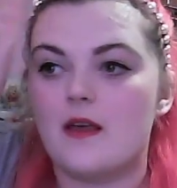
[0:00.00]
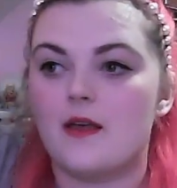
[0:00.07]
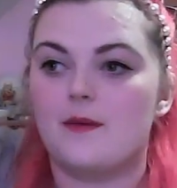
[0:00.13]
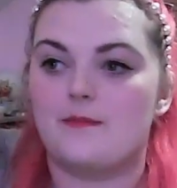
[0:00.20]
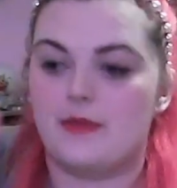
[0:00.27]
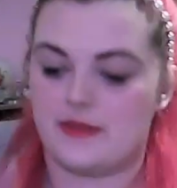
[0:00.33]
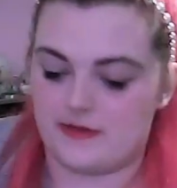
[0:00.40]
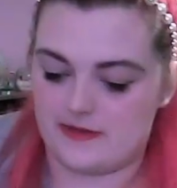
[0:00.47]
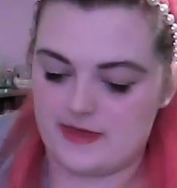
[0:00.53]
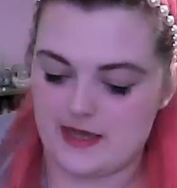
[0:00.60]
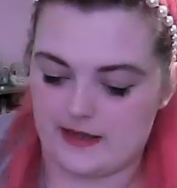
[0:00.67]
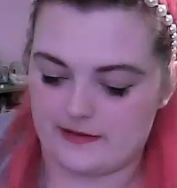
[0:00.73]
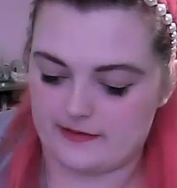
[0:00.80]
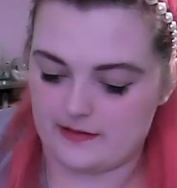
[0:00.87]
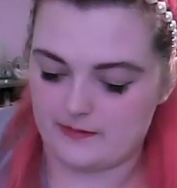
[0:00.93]
But
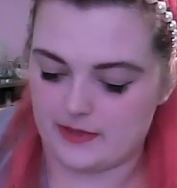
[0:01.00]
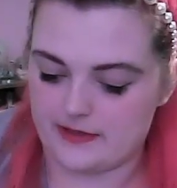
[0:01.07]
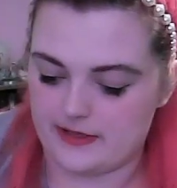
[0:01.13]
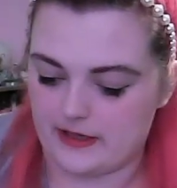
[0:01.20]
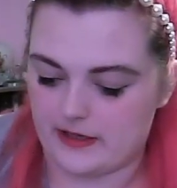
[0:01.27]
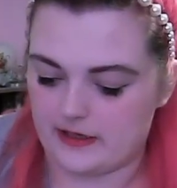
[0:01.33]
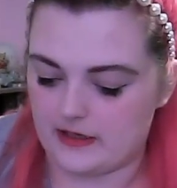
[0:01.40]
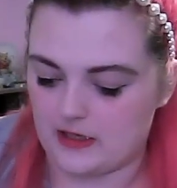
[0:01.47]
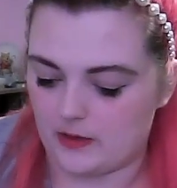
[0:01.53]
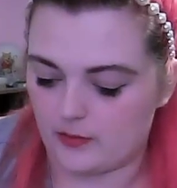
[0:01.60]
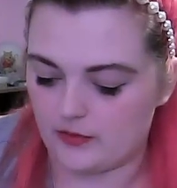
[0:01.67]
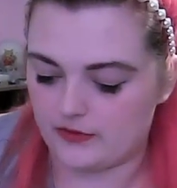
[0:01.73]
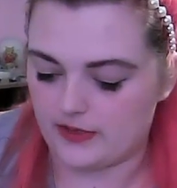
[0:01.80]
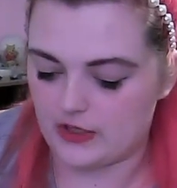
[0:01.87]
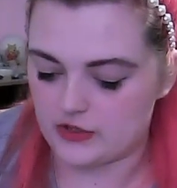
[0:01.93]
this in particular, we was
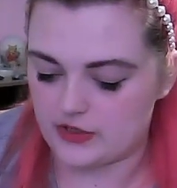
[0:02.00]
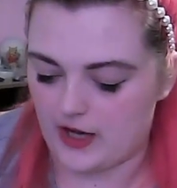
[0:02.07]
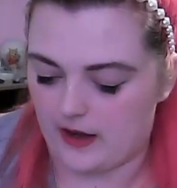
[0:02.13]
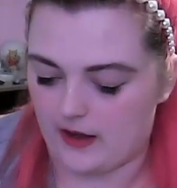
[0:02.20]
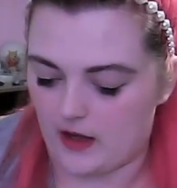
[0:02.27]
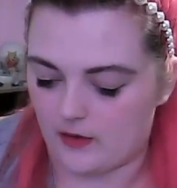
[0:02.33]
at checkout